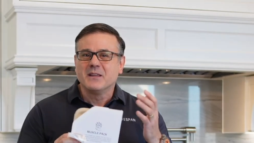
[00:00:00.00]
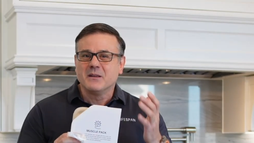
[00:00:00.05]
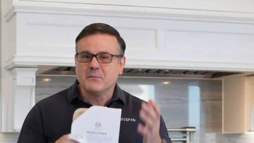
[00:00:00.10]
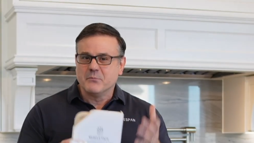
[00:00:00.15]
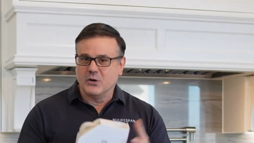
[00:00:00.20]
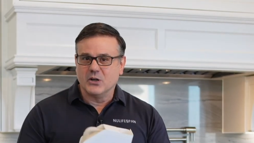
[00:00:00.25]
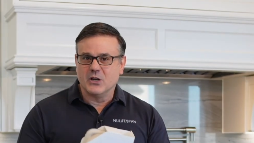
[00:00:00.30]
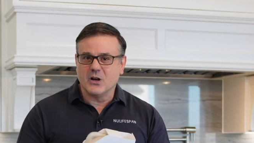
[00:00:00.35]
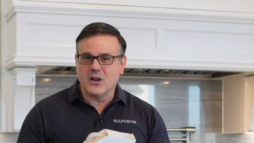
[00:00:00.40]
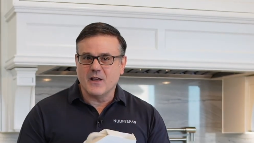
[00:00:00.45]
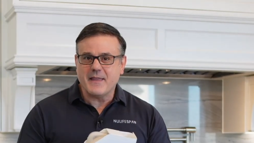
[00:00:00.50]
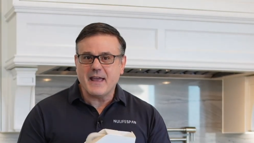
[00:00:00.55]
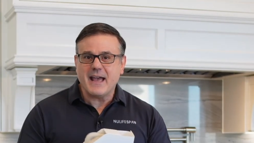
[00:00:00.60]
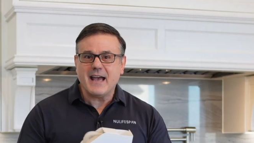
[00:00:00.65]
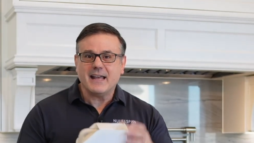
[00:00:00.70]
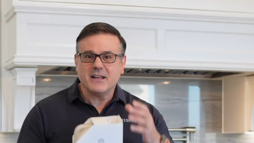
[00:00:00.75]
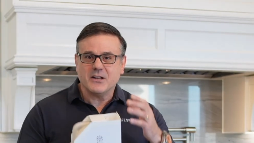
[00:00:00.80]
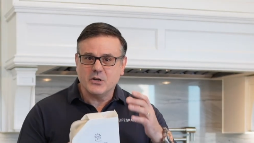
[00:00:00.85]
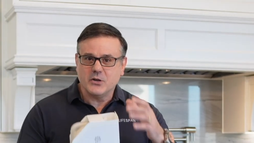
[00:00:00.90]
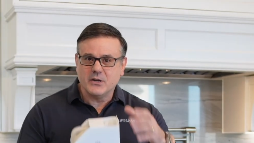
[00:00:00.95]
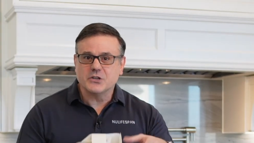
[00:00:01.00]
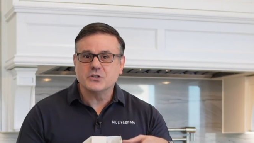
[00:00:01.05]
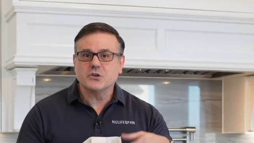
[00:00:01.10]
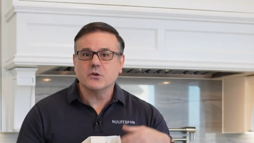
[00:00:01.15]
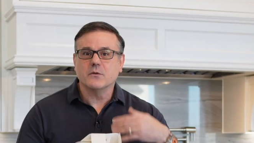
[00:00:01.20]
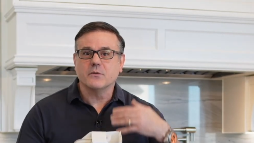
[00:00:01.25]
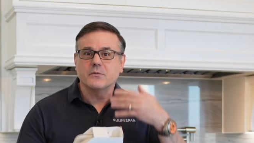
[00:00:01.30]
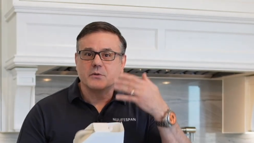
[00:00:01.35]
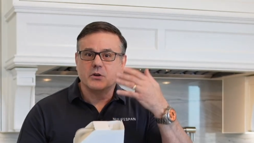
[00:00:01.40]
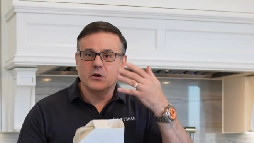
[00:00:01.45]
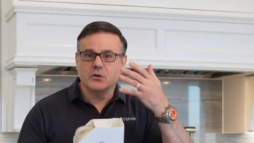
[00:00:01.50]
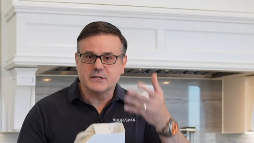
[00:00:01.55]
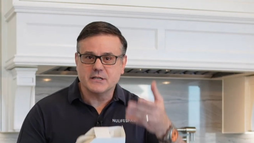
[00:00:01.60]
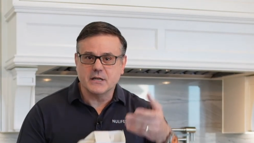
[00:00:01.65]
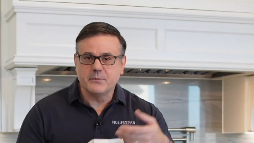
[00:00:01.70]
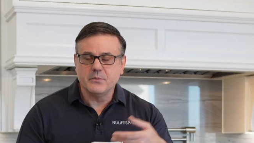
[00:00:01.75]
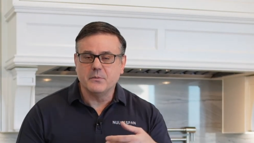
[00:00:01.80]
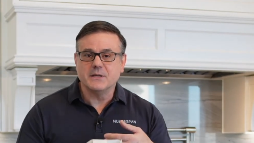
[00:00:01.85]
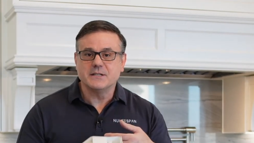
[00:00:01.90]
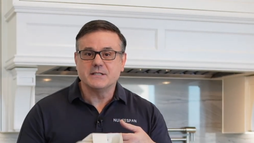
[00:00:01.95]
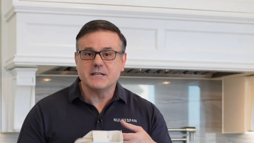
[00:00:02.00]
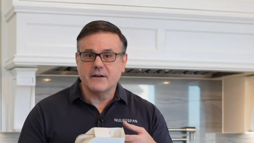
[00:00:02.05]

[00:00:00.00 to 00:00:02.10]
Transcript: Put it on that and you get your supplements